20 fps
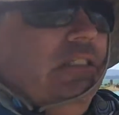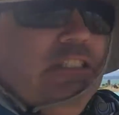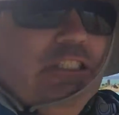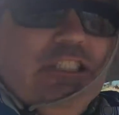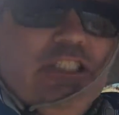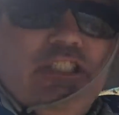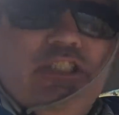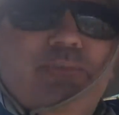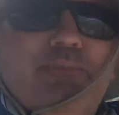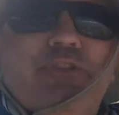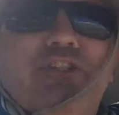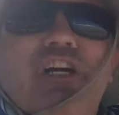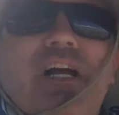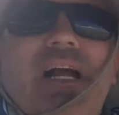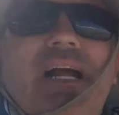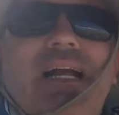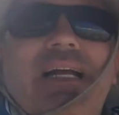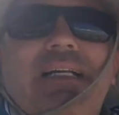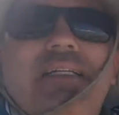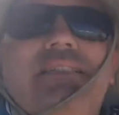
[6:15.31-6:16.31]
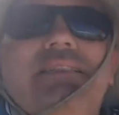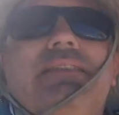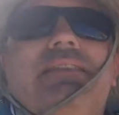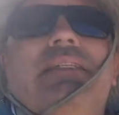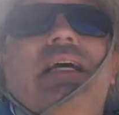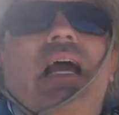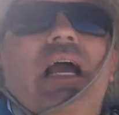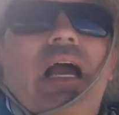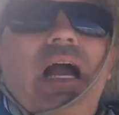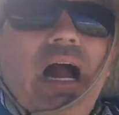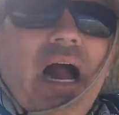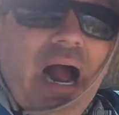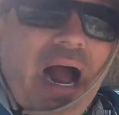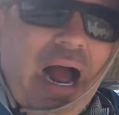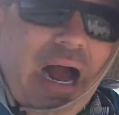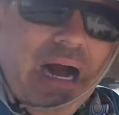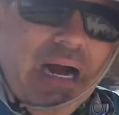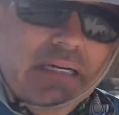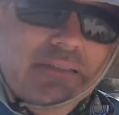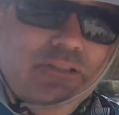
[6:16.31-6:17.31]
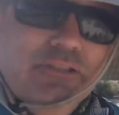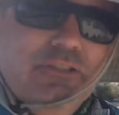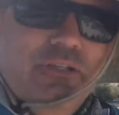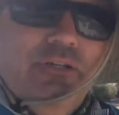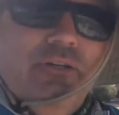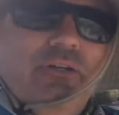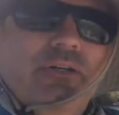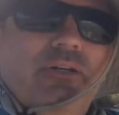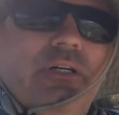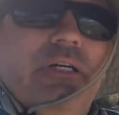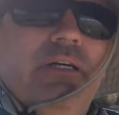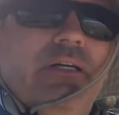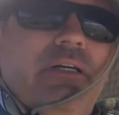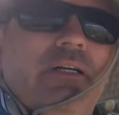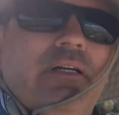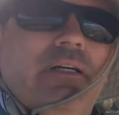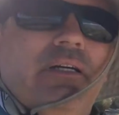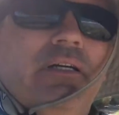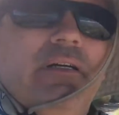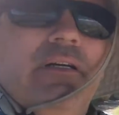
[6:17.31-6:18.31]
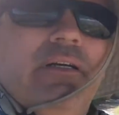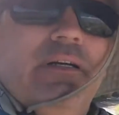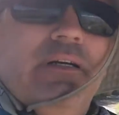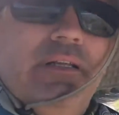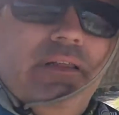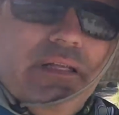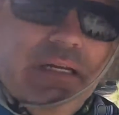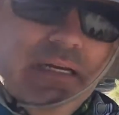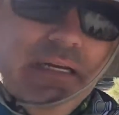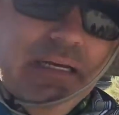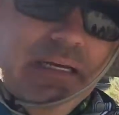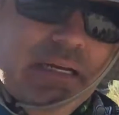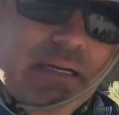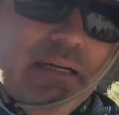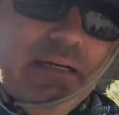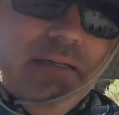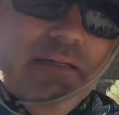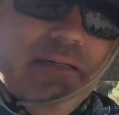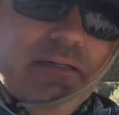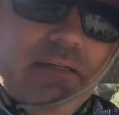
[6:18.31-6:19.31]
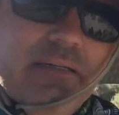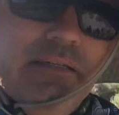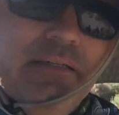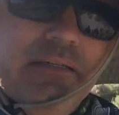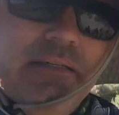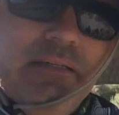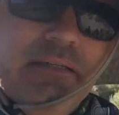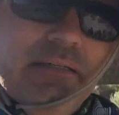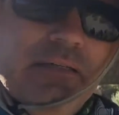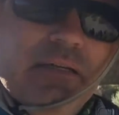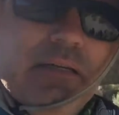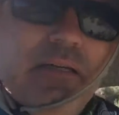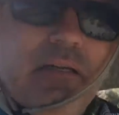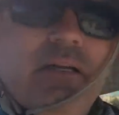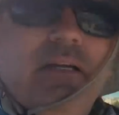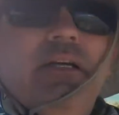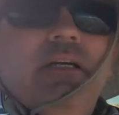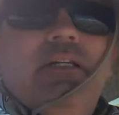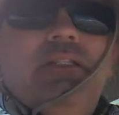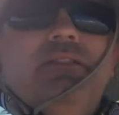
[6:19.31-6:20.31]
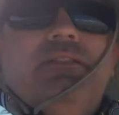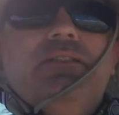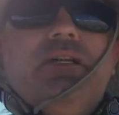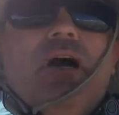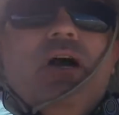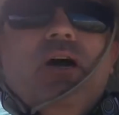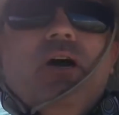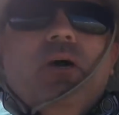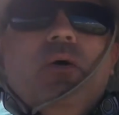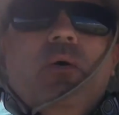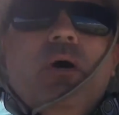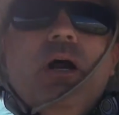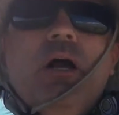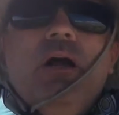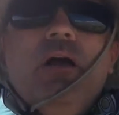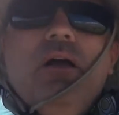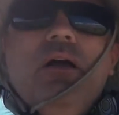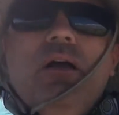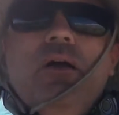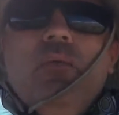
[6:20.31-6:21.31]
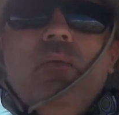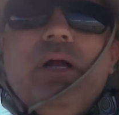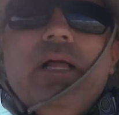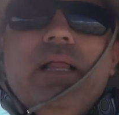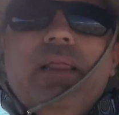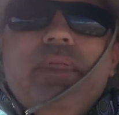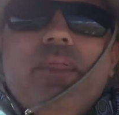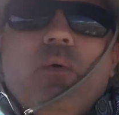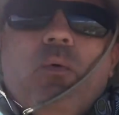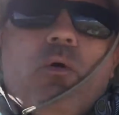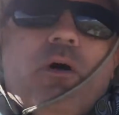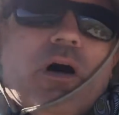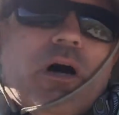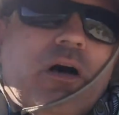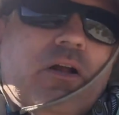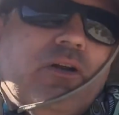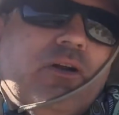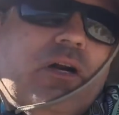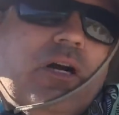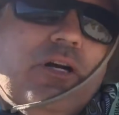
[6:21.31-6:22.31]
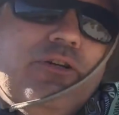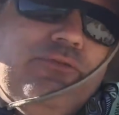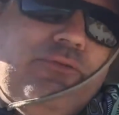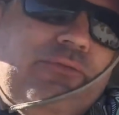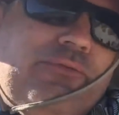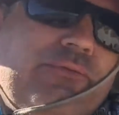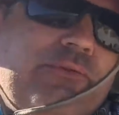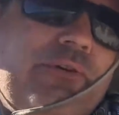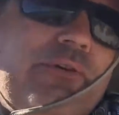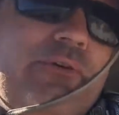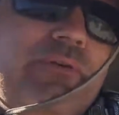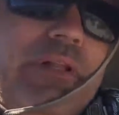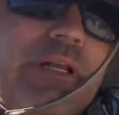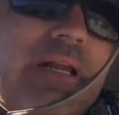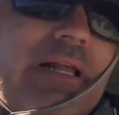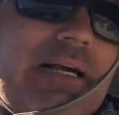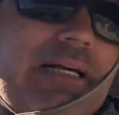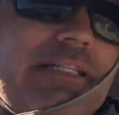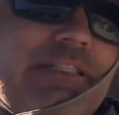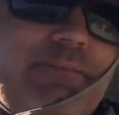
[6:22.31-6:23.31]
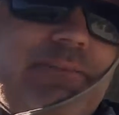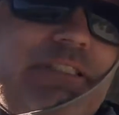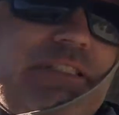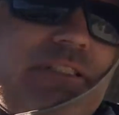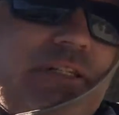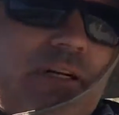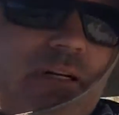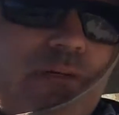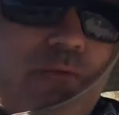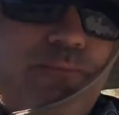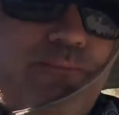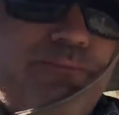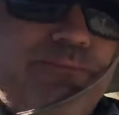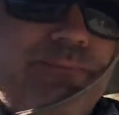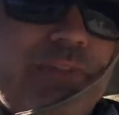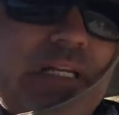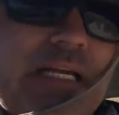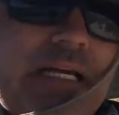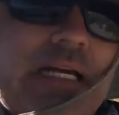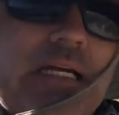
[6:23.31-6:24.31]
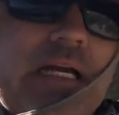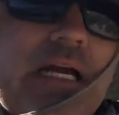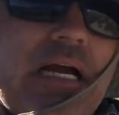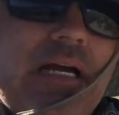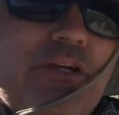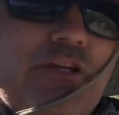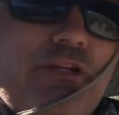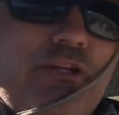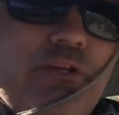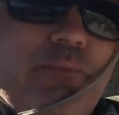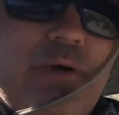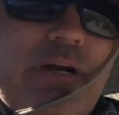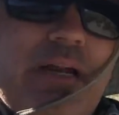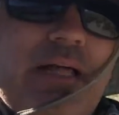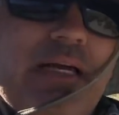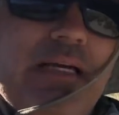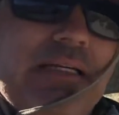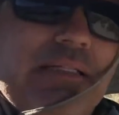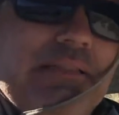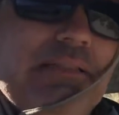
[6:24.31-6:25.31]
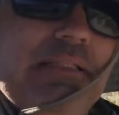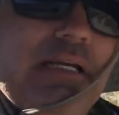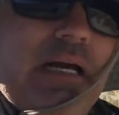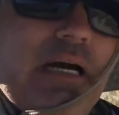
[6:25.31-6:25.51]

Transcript: springs under the lake. So when the water goes through the limestone, it accumulates